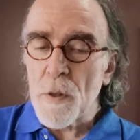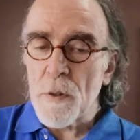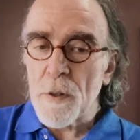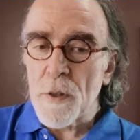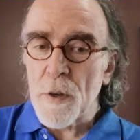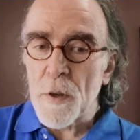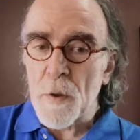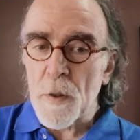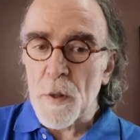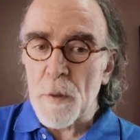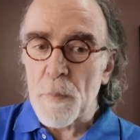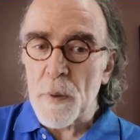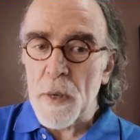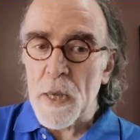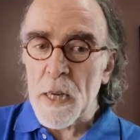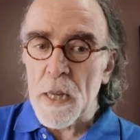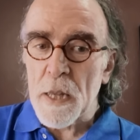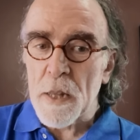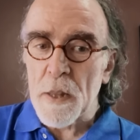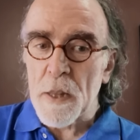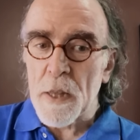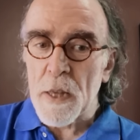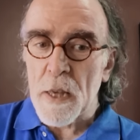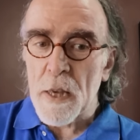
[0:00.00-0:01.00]
you know, at the
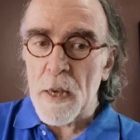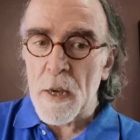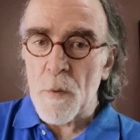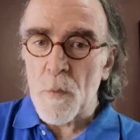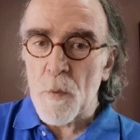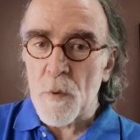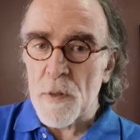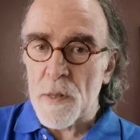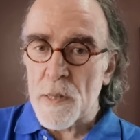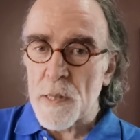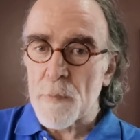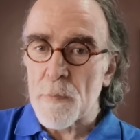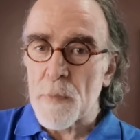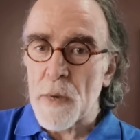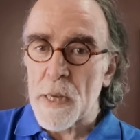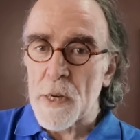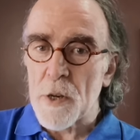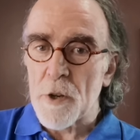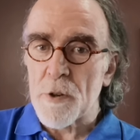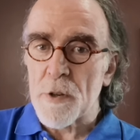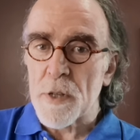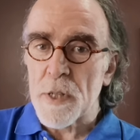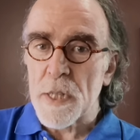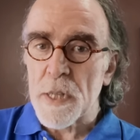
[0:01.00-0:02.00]
beginning of the year was the
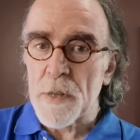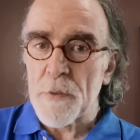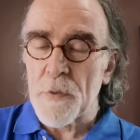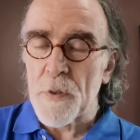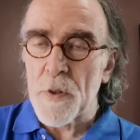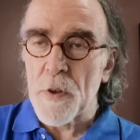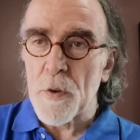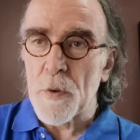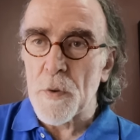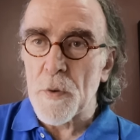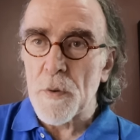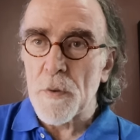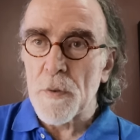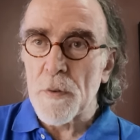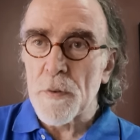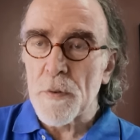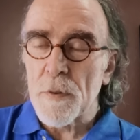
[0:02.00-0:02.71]
minority view,